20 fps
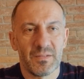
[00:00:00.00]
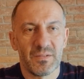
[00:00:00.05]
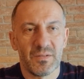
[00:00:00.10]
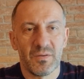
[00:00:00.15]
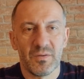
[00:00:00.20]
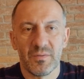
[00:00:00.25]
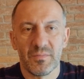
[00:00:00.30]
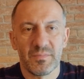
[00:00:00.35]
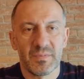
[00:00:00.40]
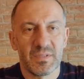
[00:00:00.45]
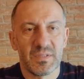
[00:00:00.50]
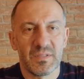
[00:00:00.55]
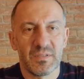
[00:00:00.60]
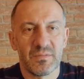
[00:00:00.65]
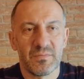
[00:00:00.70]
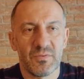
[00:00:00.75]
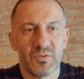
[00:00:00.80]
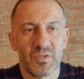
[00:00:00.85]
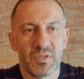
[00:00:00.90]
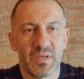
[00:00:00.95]
So this
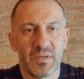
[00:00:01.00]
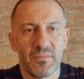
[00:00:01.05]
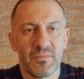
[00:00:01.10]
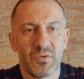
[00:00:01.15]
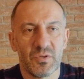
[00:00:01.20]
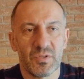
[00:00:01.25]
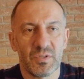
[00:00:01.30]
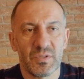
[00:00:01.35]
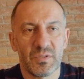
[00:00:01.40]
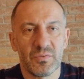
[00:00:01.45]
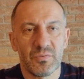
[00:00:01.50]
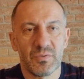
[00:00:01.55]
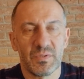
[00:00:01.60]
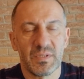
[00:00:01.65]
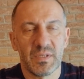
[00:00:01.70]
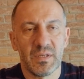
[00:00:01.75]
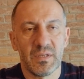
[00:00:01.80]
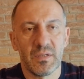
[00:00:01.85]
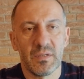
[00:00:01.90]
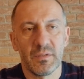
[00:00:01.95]
is what I wanted
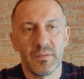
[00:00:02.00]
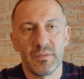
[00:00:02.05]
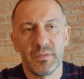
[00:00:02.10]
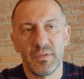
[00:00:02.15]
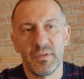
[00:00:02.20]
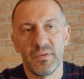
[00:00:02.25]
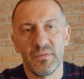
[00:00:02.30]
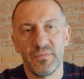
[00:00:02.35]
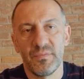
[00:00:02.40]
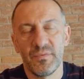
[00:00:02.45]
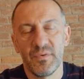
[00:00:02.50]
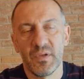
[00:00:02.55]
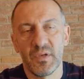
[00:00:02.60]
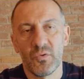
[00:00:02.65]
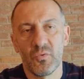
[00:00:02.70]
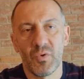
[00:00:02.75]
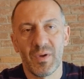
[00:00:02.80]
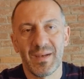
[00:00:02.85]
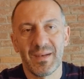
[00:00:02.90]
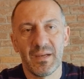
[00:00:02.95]
to tell. If when
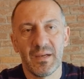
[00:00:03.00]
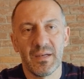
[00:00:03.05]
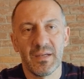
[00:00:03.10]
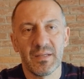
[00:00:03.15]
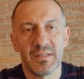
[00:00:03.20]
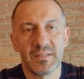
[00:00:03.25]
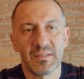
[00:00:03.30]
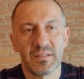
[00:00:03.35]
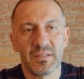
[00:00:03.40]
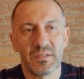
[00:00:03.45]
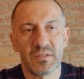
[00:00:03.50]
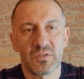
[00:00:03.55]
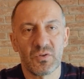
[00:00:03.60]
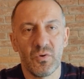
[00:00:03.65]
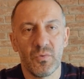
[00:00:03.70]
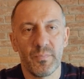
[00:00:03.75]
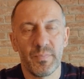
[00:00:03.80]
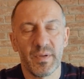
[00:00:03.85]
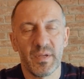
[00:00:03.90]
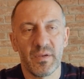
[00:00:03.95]
you analyze this
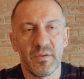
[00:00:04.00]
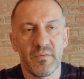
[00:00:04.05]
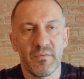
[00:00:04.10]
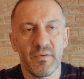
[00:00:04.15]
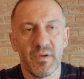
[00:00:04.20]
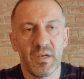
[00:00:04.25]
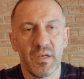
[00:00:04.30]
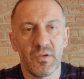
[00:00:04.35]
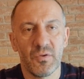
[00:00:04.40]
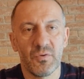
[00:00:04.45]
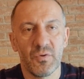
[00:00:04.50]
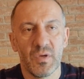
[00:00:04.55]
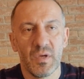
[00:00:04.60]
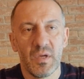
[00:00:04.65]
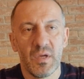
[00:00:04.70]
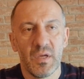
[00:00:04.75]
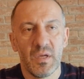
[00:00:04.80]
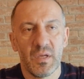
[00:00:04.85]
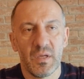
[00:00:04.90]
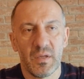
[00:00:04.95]
company value,
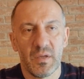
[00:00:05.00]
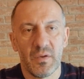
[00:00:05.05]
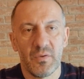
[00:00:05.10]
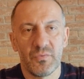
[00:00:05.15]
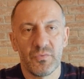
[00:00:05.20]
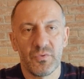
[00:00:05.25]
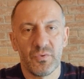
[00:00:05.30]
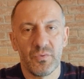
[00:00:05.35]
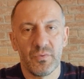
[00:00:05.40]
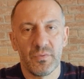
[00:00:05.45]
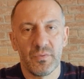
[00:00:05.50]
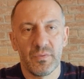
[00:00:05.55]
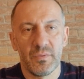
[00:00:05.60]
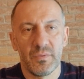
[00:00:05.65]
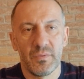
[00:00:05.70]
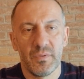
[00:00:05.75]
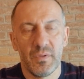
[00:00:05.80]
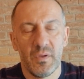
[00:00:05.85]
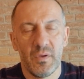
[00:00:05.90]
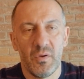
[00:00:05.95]
you have to
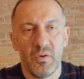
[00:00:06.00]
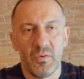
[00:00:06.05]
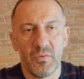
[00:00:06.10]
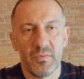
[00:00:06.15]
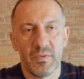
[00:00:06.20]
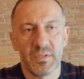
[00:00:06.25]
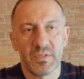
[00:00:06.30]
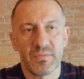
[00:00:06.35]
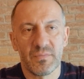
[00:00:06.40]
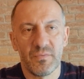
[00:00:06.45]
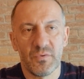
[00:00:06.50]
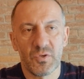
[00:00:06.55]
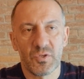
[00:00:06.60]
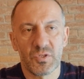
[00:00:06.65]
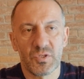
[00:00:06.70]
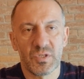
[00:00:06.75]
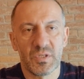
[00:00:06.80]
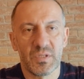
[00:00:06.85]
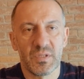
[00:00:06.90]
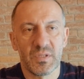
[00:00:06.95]
always
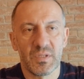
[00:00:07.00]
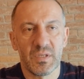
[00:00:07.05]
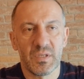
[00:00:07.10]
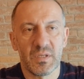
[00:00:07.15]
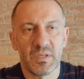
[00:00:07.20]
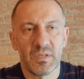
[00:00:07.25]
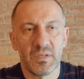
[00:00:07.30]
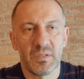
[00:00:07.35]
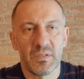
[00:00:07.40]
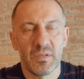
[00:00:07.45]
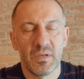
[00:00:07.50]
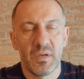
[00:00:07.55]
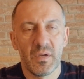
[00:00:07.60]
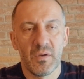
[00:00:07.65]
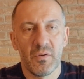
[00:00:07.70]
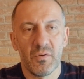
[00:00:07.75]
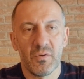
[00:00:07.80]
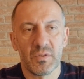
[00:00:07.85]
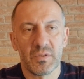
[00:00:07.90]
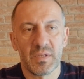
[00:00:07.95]
watch and think
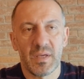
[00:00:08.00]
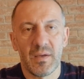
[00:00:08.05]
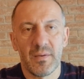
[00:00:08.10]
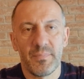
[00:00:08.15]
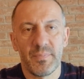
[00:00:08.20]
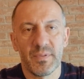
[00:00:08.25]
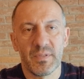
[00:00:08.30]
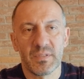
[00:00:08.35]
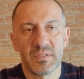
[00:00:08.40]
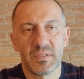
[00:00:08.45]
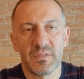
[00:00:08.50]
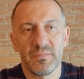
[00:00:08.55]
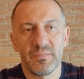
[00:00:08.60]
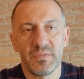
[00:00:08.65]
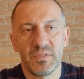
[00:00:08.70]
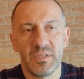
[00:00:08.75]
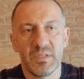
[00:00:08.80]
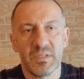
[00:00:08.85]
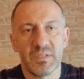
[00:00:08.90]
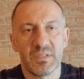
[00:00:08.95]
what happens
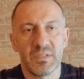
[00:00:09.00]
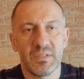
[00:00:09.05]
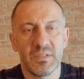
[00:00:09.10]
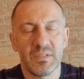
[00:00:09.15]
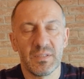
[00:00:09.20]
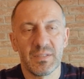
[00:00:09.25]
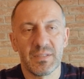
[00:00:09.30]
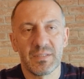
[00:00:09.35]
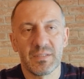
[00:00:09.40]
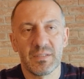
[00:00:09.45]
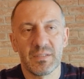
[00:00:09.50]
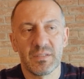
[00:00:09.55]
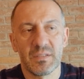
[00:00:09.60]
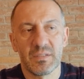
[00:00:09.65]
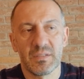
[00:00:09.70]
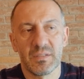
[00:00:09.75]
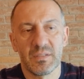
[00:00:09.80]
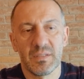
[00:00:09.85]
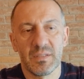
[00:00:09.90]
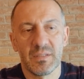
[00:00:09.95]
if this and this,
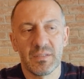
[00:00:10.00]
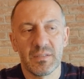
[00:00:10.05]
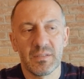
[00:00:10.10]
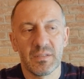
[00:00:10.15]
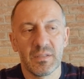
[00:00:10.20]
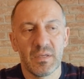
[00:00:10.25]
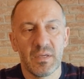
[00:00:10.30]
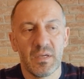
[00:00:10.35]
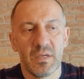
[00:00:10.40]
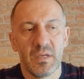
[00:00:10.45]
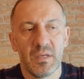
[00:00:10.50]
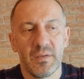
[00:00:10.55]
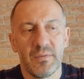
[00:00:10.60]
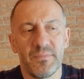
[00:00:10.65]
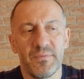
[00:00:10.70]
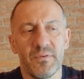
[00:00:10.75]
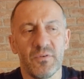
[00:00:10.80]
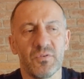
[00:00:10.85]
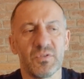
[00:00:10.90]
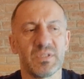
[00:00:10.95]
and
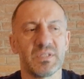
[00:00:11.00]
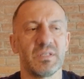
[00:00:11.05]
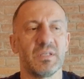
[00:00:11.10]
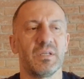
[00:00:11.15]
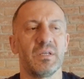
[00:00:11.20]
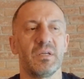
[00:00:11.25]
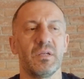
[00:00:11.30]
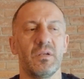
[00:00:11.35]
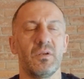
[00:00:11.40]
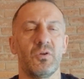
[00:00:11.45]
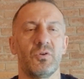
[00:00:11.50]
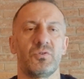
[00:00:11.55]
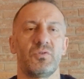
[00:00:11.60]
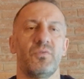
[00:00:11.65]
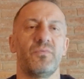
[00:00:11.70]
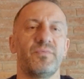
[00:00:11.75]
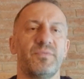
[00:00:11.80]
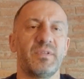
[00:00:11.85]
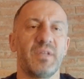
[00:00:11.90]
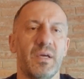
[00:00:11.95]
if you see a lot
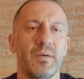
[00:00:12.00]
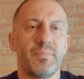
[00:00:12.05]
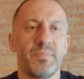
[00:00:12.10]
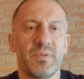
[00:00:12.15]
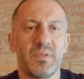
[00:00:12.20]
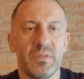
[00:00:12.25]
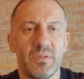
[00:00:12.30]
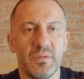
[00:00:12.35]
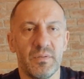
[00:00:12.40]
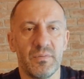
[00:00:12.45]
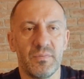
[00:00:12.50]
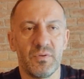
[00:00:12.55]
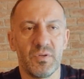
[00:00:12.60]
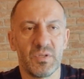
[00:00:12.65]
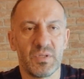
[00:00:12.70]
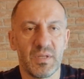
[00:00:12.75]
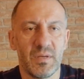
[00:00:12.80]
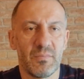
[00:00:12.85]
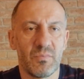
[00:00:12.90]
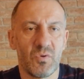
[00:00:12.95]
of debt for
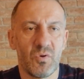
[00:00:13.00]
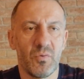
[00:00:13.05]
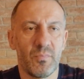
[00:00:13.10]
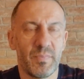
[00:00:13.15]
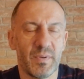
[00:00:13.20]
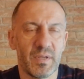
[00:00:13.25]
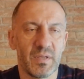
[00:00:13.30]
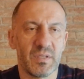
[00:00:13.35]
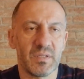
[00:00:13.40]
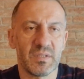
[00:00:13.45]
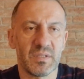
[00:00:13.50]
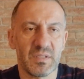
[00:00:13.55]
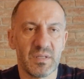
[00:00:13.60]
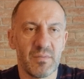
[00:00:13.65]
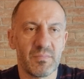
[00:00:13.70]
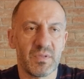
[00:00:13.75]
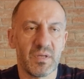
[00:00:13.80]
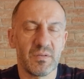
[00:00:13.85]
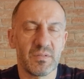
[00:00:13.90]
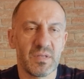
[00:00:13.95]
some companies,
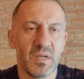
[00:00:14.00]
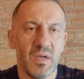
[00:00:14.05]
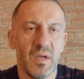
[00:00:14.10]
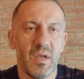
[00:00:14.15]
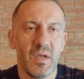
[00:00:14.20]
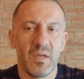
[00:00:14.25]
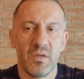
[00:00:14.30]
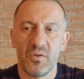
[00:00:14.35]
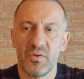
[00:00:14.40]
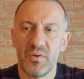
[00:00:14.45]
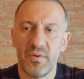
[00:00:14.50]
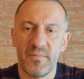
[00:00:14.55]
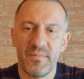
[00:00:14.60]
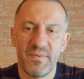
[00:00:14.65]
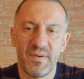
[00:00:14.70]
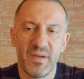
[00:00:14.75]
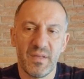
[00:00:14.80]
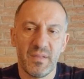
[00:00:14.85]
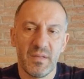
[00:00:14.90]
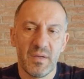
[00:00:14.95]
sometimes you can
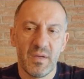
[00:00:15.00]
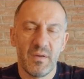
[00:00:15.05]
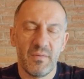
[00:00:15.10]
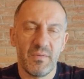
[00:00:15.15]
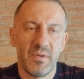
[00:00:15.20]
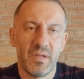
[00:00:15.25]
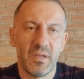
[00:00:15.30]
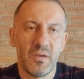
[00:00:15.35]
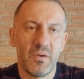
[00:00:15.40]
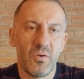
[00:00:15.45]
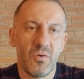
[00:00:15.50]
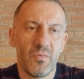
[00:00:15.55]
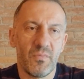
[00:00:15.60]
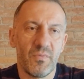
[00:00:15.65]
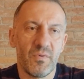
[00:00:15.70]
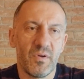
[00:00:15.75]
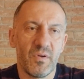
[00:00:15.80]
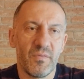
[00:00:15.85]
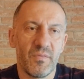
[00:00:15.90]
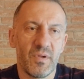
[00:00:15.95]
find very low
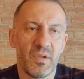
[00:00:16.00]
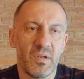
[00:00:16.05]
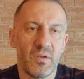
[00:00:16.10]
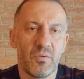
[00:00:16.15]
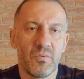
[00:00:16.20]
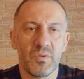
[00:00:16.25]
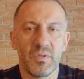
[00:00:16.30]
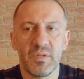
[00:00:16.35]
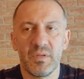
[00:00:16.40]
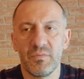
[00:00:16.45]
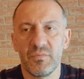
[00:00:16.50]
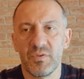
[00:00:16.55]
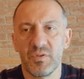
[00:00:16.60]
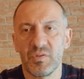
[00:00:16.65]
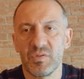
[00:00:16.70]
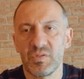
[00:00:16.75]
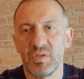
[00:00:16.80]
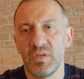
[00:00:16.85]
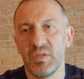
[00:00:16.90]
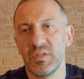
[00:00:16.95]
value, and
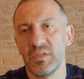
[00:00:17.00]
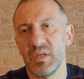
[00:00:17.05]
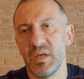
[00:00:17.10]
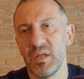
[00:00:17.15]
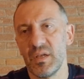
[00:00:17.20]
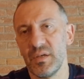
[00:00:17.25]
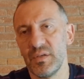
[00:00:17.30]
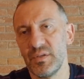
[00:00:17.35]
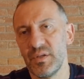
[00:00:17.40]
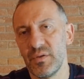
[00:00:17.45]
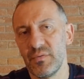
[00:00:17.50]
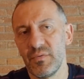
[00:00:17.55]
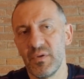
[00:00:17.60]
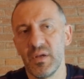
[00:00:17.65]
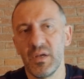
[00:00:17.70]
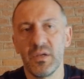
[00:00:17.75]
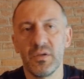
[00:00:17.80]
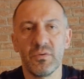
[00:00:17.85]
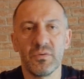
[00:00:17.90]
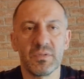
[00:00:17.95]
you're saying
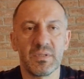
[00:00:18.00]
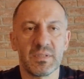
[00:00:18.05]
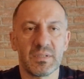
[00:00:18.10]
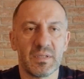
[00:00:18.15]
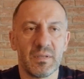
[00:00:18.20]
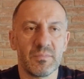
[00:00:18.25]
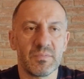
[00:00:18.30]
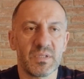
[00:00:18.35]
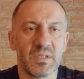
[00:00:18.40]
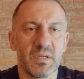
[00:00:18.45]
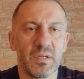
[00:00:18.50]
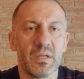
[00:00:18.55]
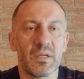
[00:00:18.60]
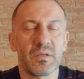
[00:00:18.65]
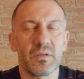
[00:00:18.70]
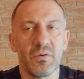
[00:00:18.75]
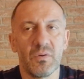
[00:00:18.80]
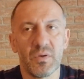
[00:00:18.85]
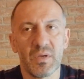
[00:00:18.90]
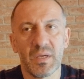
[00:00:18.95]
undervalued, something
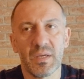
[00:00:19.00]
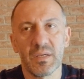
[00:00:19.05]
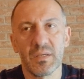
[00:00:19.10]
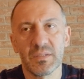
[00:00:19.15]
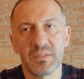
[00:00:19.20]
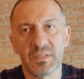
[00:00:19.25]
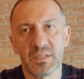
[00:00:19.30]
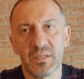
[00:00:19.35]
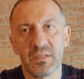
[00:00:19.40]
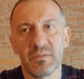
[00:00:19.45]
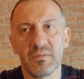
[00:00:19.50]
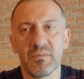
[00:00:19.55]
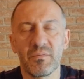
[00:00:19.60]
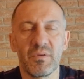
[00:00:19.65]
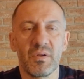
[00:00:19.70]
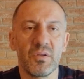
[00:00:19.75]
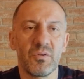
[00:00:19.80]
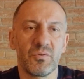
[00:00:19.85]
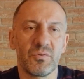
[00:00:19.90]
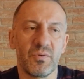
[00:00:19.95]
like that. Okay, it's
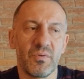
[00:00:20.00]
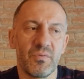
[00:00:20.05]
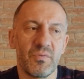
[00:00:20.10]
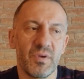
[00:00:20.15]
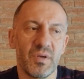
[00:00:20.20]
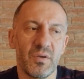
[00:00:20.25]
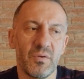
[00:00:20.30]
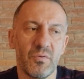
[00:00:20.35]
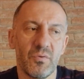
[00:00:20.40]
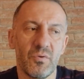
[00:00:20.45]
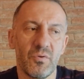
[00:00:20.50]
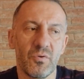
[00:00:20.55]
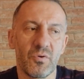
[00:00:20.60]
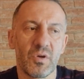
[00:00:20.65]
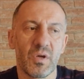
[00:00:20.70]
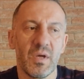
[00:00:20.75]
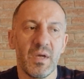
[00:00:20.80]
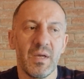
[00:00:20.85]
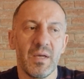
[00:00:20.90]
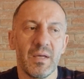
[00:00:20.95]
undervalued, and when you look,
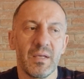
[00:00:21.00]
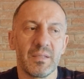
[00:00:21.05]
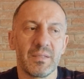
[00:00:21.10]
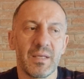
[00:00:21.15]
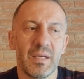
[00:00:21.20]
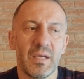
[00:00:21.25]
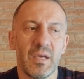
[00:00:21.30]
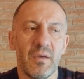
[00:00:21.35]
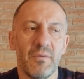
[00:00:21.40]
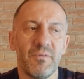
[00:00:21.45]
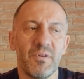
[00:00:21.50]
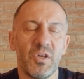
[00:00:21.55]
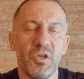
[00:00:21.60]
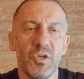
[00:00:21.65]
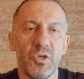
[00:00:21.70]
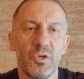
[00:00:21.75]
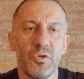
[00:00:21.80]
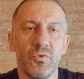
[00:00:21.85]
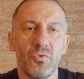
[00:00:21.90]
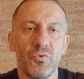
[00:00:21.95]
they have
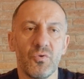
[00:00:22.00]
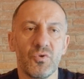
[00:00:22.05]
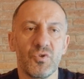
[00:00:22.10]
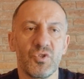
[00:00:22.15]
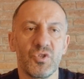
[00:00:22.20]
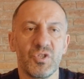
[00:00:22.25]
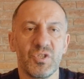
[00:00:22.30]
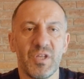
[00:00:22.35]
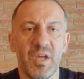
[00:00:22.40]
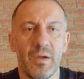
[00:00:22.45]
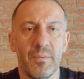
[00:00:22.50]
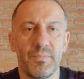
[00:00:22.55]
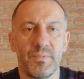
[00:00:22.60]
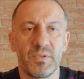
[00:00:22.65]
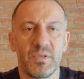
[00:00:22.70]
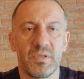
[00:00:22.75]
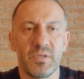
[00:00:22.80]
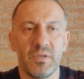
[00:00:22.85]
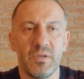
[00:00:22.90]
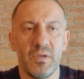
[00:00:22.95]
huge
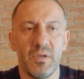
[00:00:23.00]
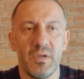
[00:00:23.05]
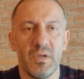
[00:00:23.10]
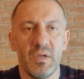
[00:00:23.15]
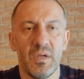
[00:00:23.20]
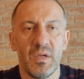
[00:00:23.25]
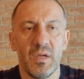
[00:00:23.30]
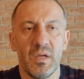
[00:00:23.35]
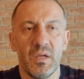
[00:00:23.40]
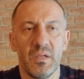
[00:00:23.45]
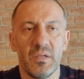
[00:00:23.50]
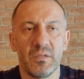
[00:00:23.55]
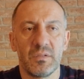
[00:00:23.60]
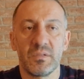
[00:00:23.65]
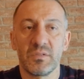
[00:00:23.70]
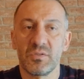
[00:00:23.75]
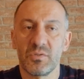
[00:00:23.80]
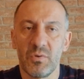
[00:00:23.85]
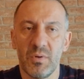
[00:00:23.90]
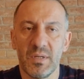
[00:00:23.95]
debt, and
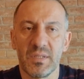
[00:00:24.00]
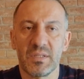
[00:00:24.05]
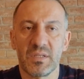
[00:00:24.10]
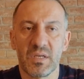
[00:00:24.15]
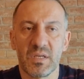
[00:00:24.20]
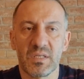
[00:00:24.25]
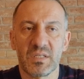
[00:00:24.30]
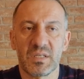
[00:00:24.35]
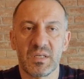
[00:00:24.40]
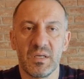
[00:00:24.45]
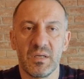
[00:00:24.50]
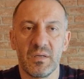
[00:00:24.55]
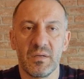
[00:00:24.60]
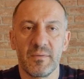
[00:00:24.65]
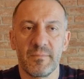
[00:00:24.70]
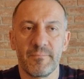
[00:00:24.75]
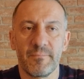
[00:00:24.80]
it's quite risky,